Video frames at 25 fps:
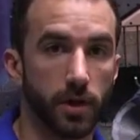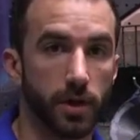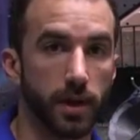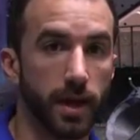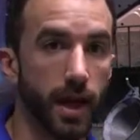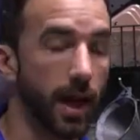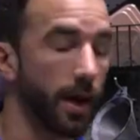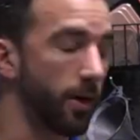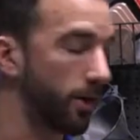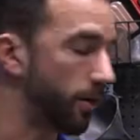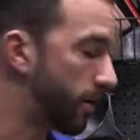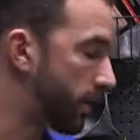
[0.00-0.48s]

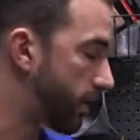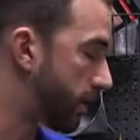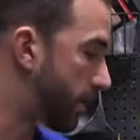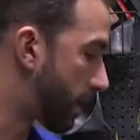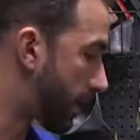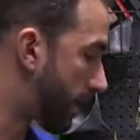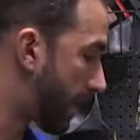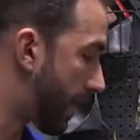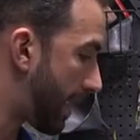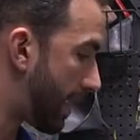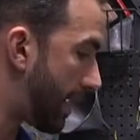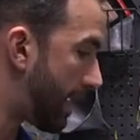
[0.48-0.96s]
Now, you
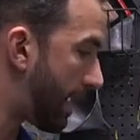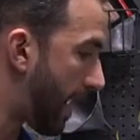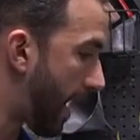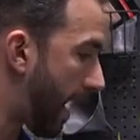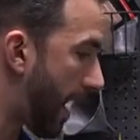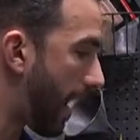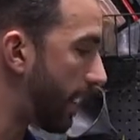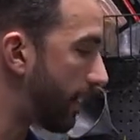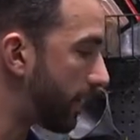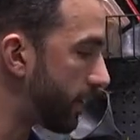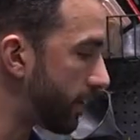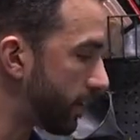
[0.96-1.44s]

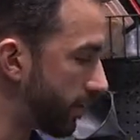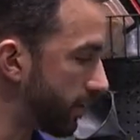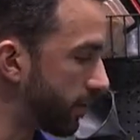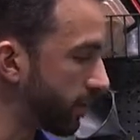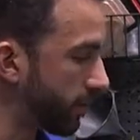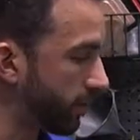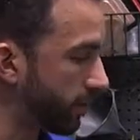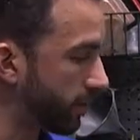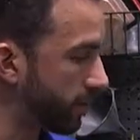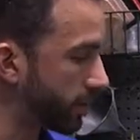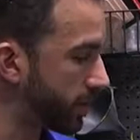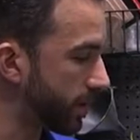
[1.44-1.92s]
cannot
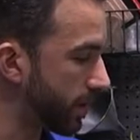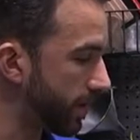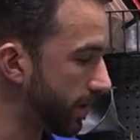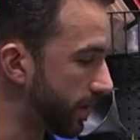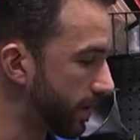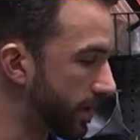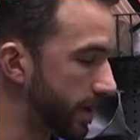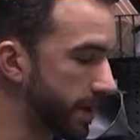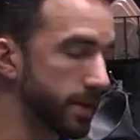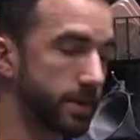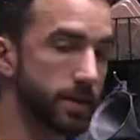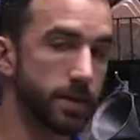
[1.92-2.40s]
use
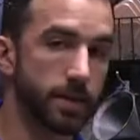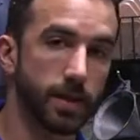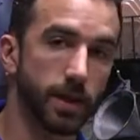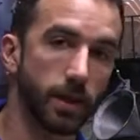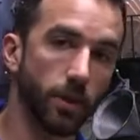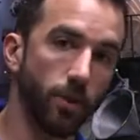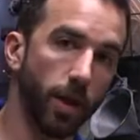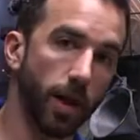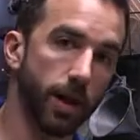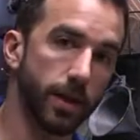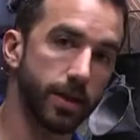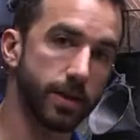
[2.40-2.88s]
this
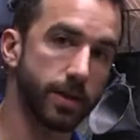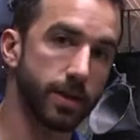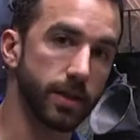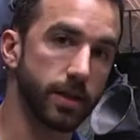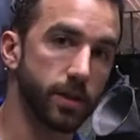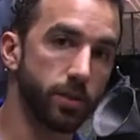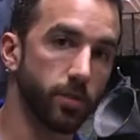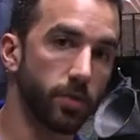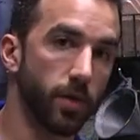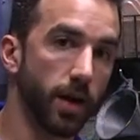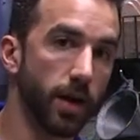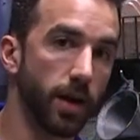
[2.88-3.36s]
DYC
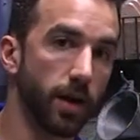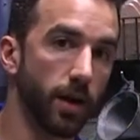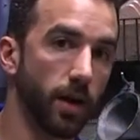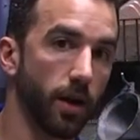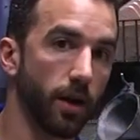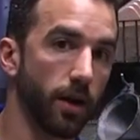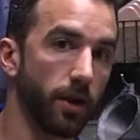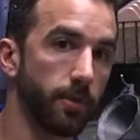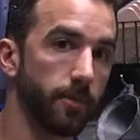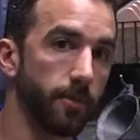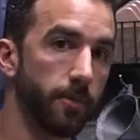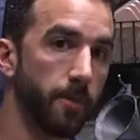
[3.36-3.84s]
spray
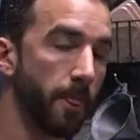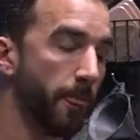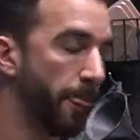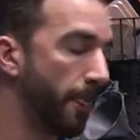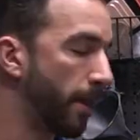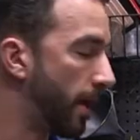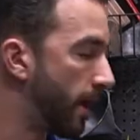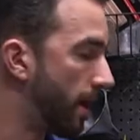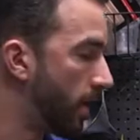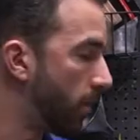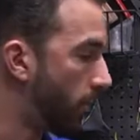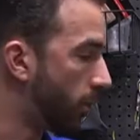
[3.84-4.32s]
gun
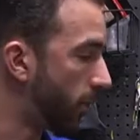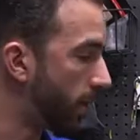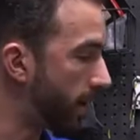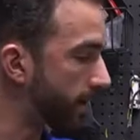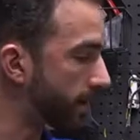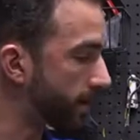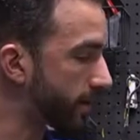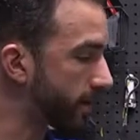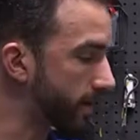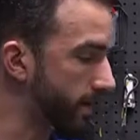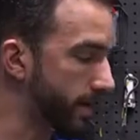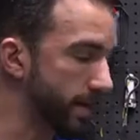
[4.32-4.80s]

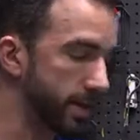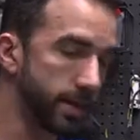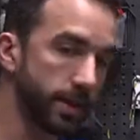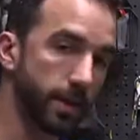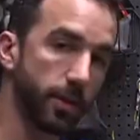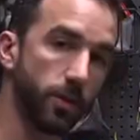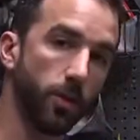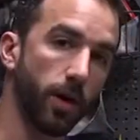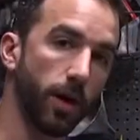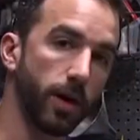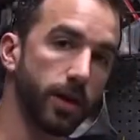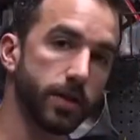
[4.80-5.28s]
with the
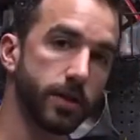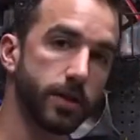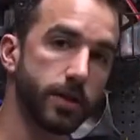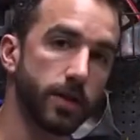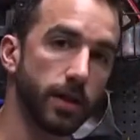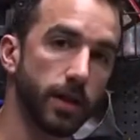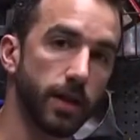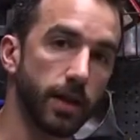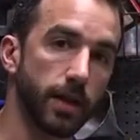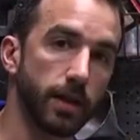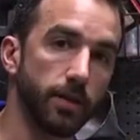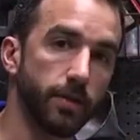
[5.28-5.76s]

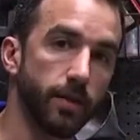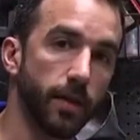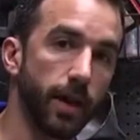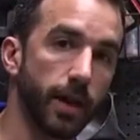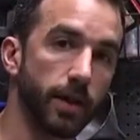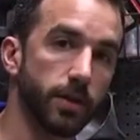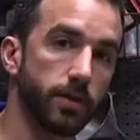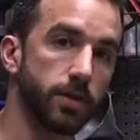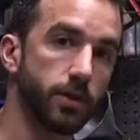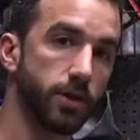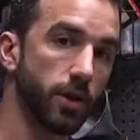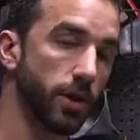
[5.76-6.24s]
DYC
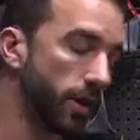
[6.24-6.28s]
advanced